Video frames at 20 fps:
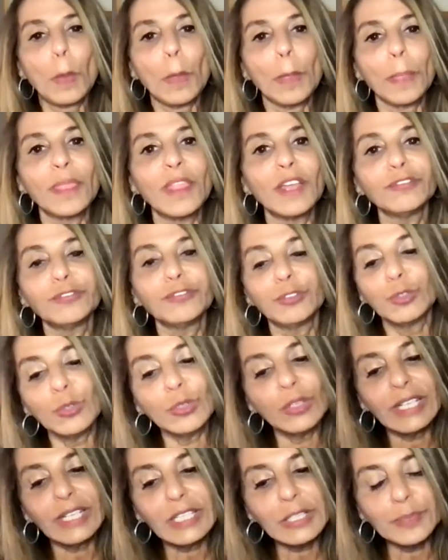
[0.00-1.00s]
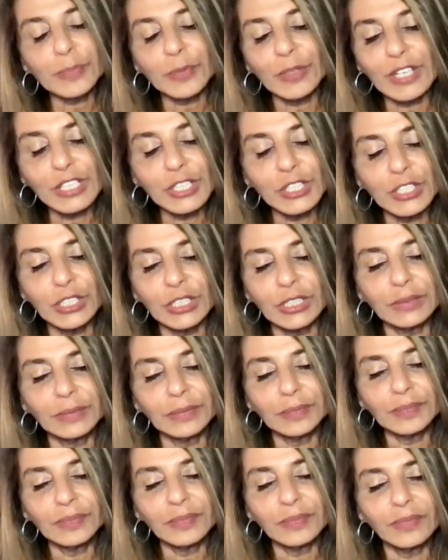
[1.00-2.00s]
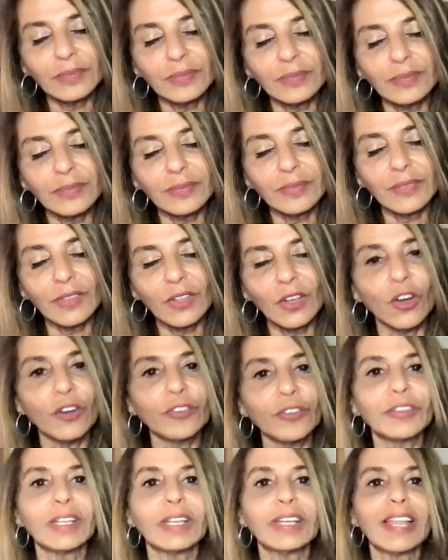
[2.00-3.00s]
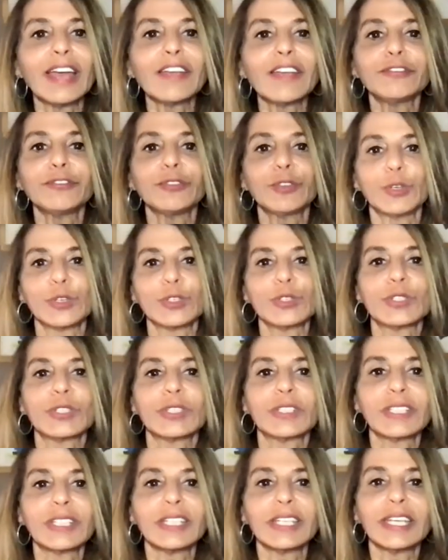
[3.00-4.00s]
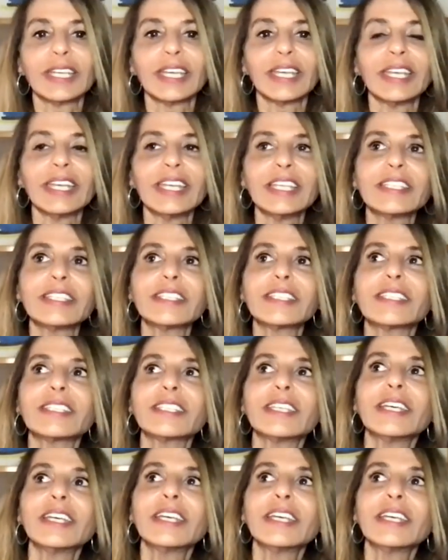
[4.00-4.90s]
The full expression of the life force is